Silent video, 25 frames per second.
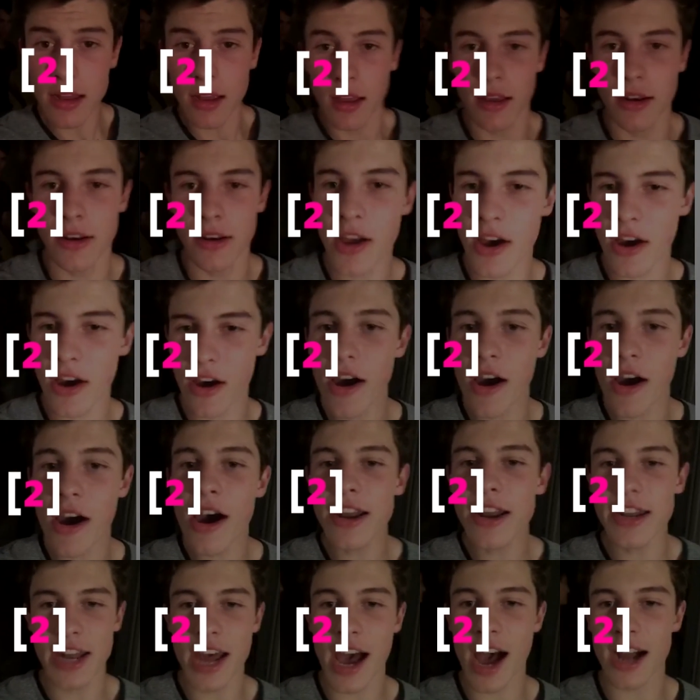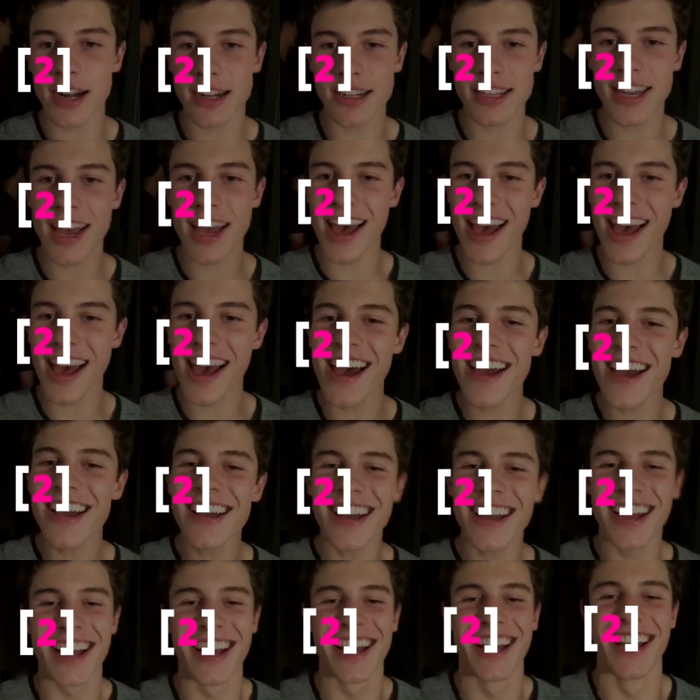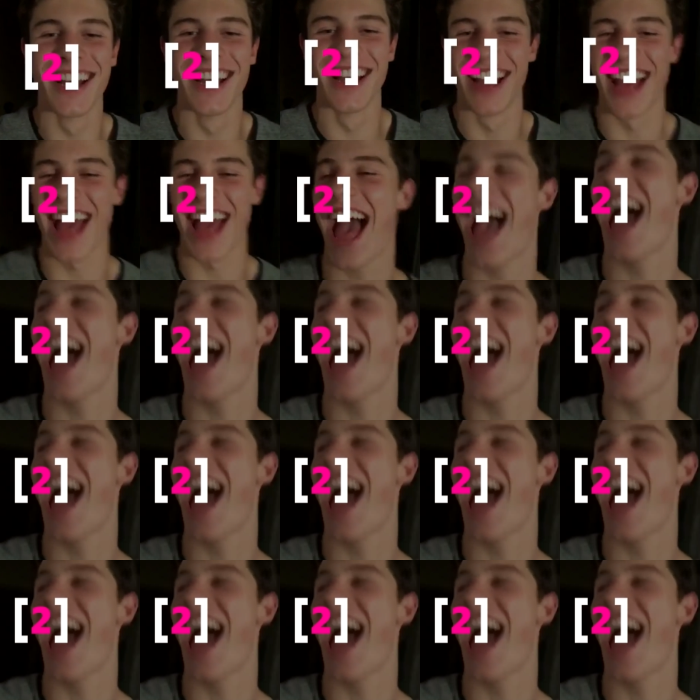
Just 16 on his birth certificate, but